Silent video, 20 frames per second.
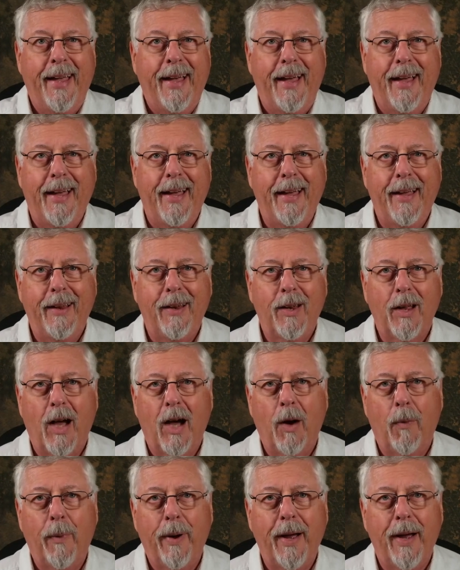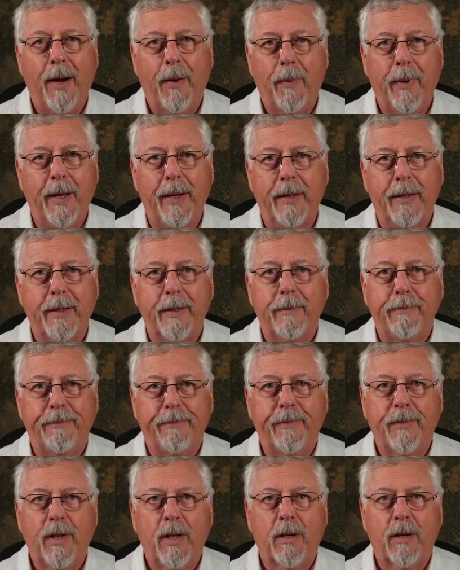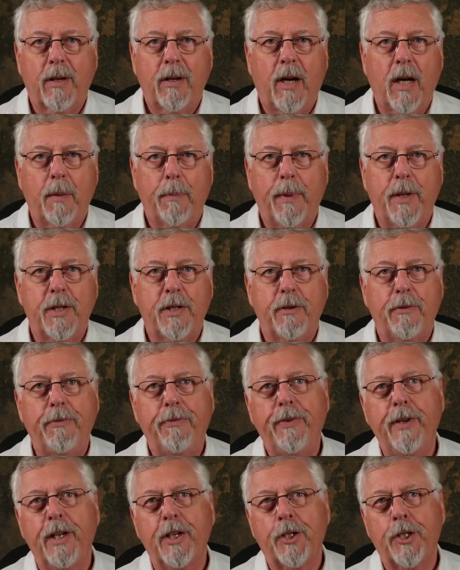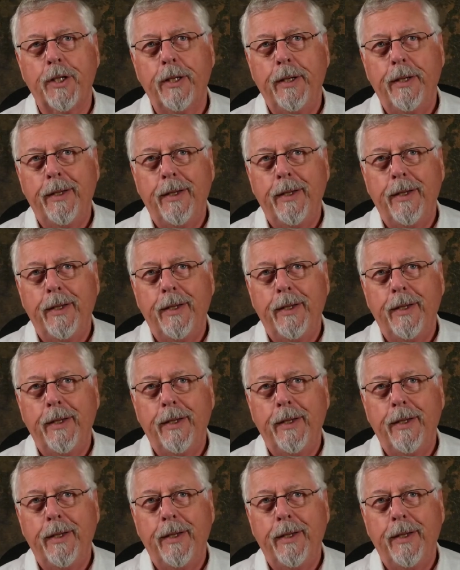And away I went and, you know, caught a bunch of fish,